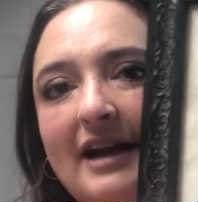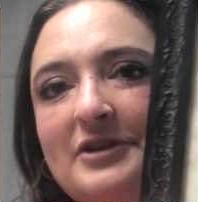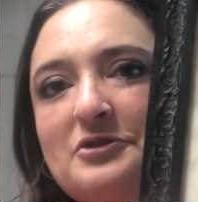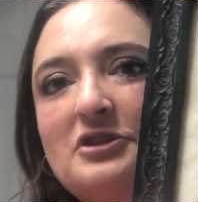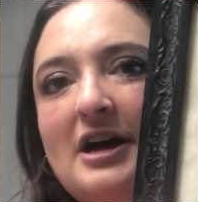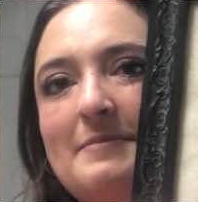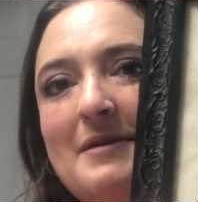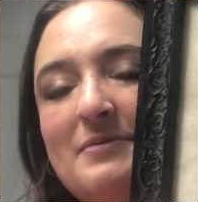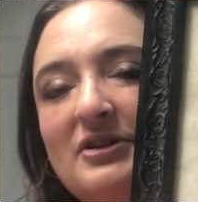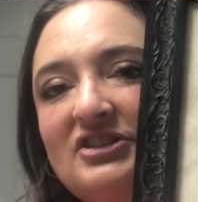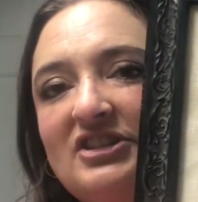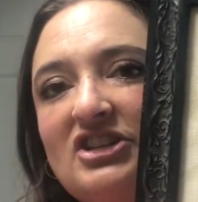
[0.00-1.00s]
I know a lot of people
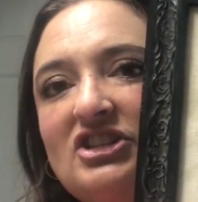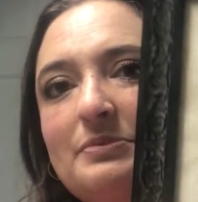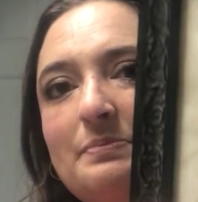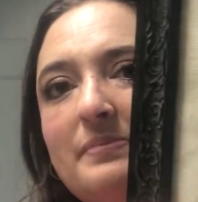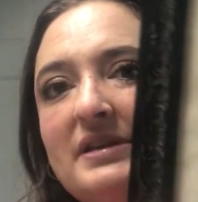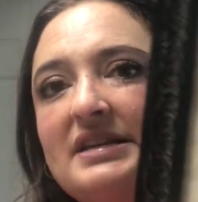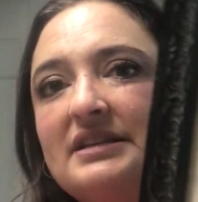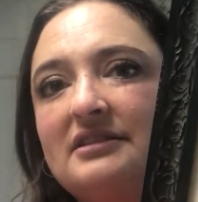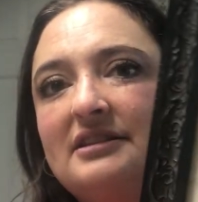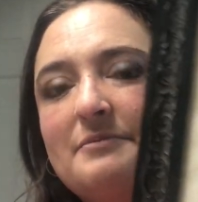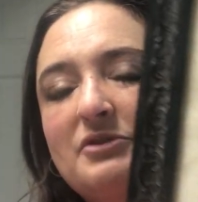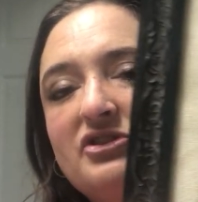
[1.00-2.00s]
are stitching bee and
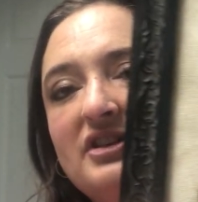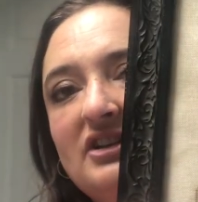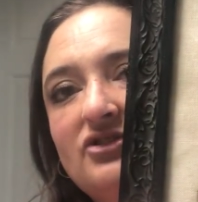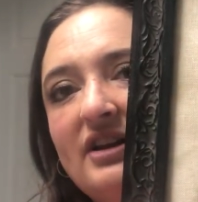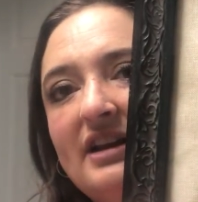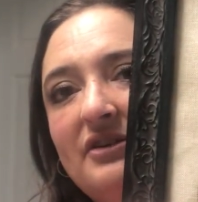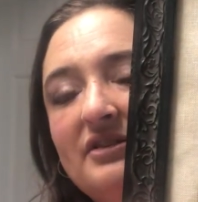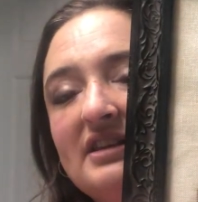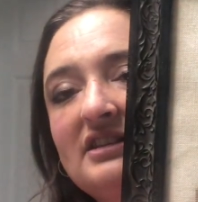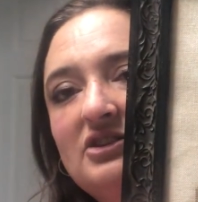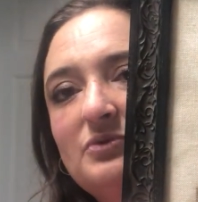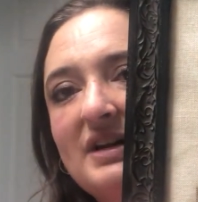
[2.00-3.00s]
summer things right now, and this
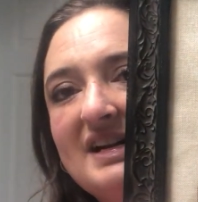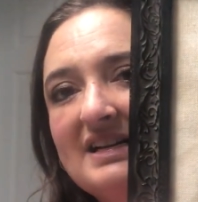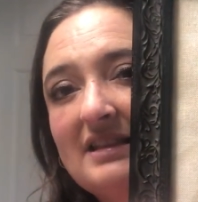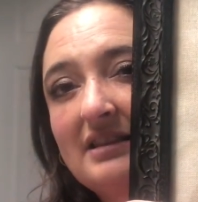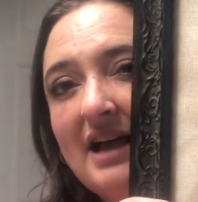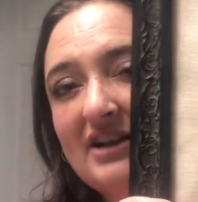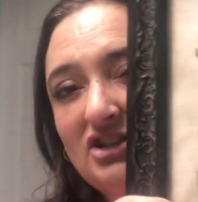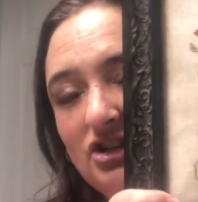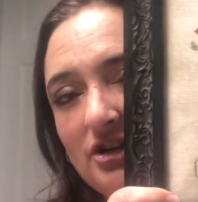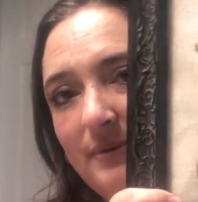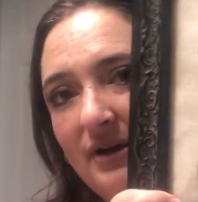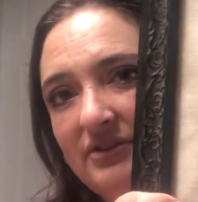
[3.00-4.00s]
is what I did last year
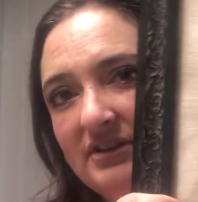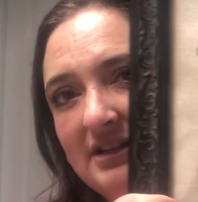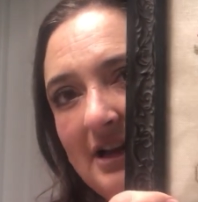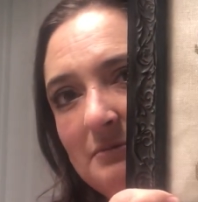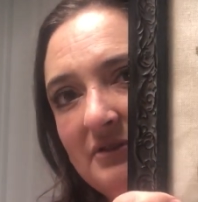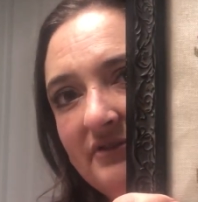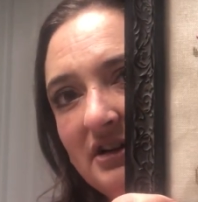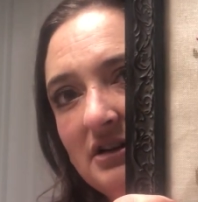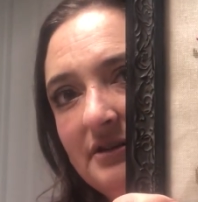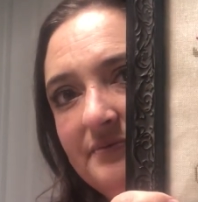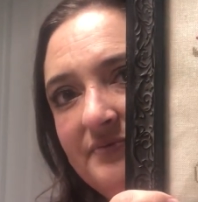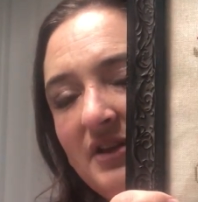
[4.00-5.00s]
about this time of year.
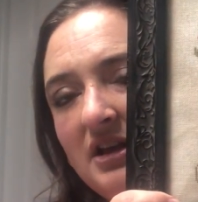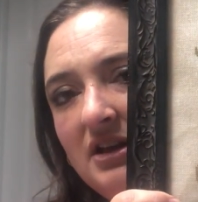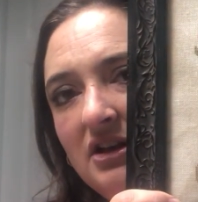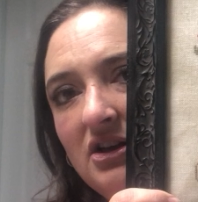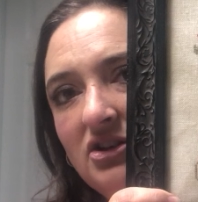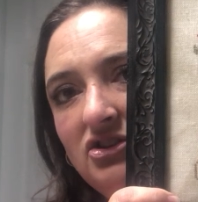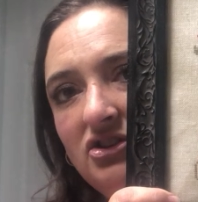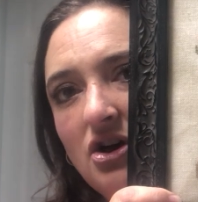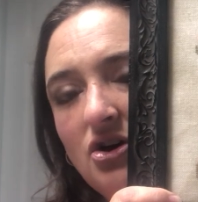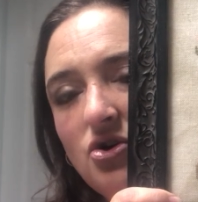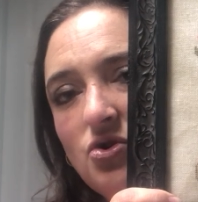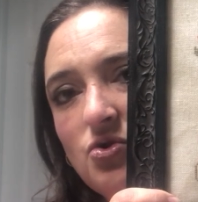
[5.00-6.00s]

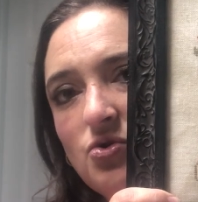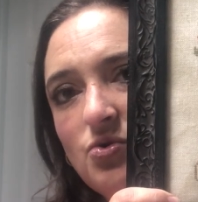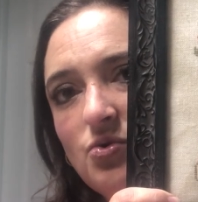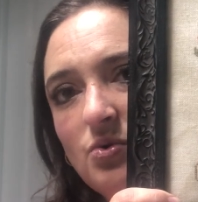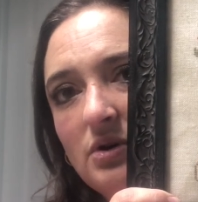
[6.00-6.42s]
So